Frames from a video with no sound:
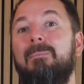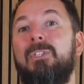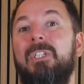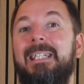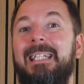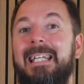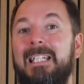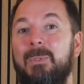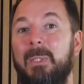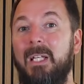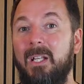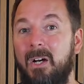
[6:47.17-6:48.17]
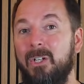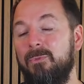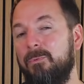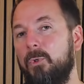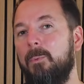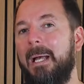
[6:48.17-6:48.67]
the machine into a large
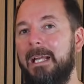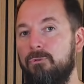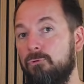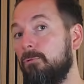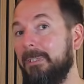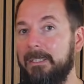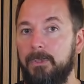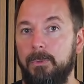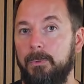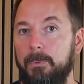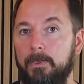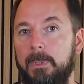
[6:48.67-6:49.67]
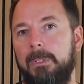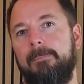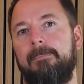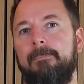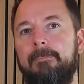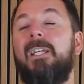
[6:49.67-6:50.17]
format drawing tool.
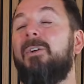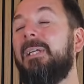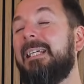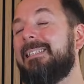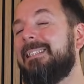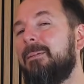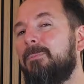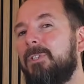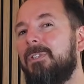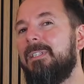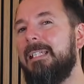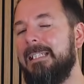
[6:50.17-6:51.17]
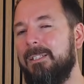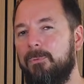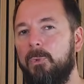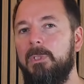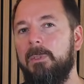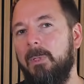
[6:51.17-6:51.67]
The only exception is the
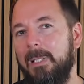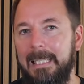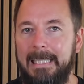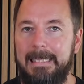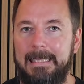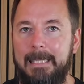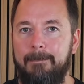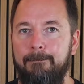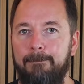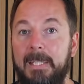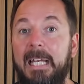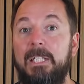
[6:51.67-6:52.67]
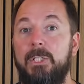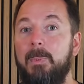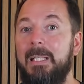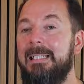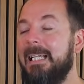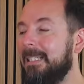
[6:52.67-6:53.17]
40 watt laser. The H2S